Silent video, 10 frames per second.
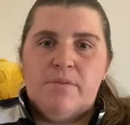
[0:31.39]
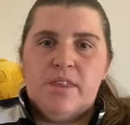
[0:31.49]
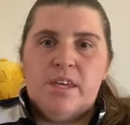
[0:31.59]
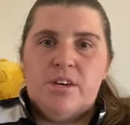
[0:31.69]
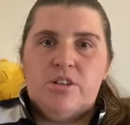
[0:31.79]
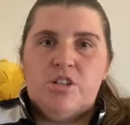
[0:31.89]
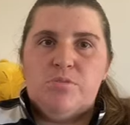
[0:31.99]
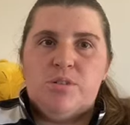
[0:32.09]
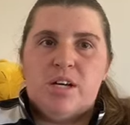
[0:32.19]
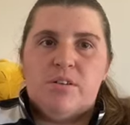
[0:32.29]
the YouTube
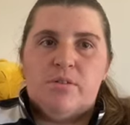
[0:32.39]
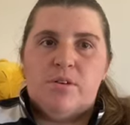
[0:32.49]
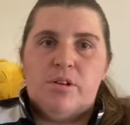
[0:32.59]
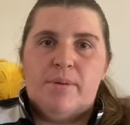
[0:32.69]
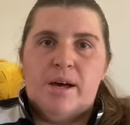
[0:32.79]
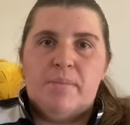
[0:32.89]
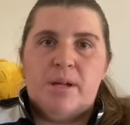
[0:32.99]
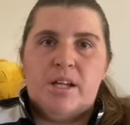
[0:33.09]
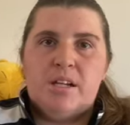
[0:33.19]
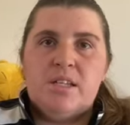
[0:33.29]
channel all about
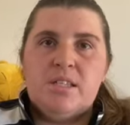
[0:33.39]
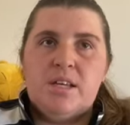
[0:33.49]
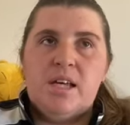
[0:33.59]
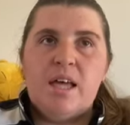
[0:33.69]
blindness.